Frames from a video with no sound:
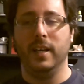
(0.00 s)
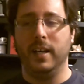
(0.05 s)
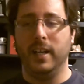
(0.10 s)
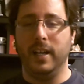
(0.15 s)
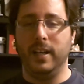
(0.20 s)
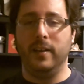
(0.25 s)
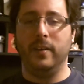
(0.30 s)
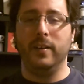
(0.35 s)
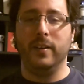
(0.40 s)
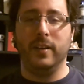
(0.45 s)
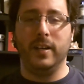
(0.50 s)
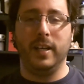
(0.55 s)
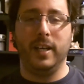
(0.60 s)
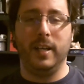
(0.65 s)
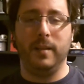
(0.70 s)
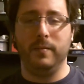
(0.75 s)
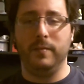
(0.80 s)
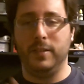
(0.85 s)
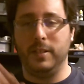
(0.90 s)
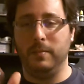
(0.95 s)
I know your
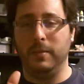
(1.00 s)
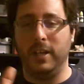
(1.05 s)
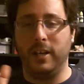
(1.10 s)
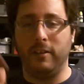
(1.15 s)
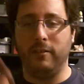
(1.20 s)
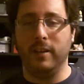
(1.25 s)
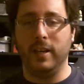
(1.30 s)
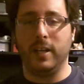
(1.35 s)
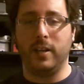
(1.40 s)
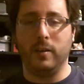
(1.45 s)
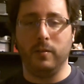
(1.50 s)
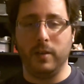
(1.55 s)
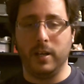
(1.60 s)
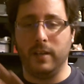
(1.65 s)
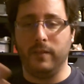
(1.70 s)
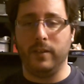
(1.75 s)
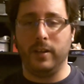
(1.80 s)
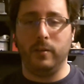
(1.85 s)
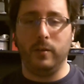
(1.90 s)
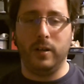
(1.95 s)
name, Jimmy the Greek or
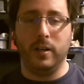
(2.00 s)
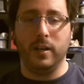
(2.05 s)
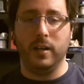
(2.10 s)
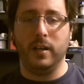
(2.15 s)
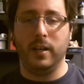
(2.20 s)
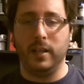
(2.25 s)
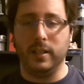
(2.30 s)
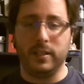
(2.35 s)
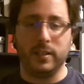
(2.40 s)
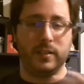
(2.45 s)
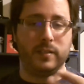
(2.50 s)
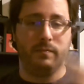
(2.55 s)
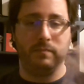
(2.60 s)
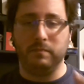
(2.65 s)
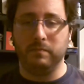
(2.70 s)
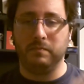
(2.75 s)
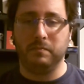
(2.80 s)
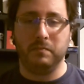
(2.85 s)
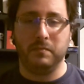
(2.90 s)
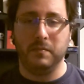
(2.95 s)
whatever you are. I just,
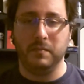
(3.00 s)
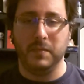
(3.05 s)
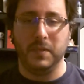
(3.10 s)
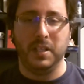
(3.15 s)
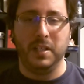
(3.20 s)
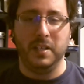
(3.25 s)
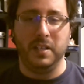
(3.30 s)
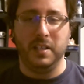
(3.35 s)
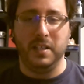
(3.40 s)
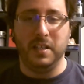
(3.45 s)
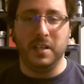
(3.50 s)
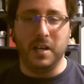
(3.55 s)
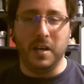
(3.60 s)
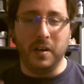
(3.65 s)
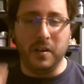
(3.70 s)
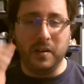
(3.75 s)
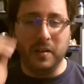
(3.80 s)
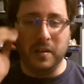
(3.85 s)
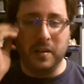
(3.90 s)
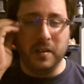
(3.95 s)
you
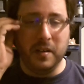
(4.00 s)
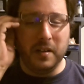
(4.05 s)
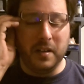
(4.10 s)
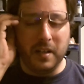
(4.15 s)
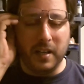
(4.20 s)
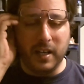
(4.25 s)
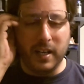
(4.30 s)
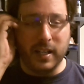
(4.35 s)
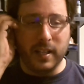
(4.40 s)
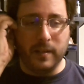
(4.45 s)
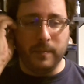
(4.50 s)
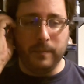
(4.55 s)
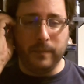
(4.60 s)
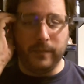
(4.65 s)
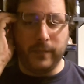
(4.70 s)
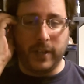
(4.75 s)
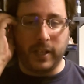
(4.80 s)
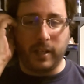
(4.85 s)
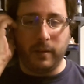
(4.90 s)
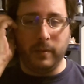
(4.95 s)
know, I'm
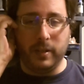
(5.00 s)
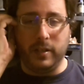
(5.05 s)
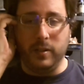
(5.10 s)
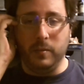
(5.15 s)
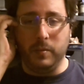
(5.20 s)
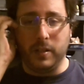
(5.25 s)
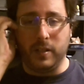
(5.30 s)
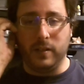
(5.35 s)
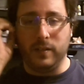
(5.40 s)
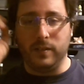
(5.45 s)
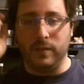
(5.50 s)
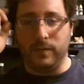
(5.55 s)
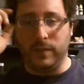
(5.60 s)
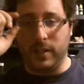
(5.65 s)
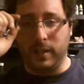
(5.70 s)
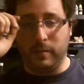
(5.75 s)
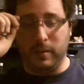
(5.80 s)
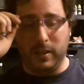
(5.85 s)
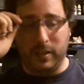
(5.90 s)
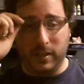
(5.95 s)
fucking with you because you
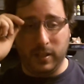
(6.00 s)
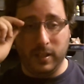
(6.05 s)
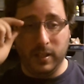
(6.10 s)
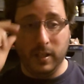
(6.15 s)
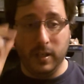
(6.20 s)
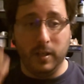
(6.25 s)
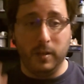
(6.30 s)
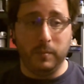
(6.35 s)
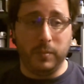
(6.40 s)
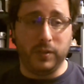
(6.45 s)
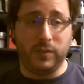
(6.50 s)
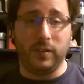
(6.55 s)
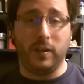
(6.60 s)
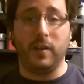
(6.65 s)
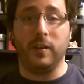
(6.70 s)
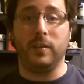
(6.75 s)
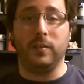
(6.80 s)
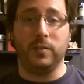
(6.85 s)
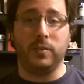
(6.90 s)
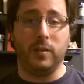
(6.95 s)
fuck with
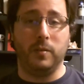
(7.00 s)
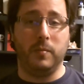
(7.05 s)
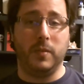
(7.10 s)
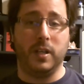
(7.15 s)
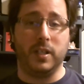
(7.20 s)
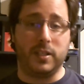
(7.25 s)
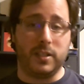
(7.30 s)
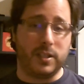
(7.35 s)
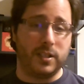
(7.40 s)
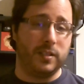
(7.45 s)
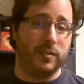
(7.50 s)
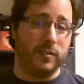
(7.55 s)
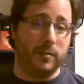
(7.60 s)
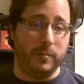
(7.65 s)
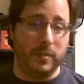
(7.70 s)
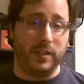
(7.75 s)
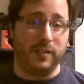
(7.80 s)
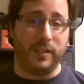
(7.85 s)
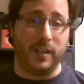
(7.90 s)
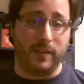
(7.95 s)
Basardo so much.
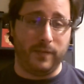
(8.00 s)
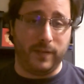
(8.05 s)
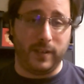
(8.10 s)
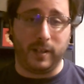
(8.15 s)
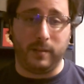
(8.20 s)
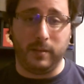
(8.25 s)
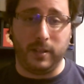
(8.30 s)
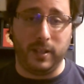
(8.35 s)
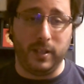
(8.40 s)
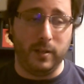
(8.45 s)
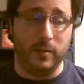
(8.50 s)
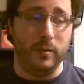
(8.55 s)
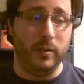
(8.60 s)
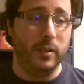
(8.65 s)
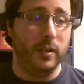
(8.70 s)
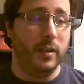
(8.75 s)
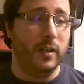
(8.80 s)
Somebody's got to fuck with you.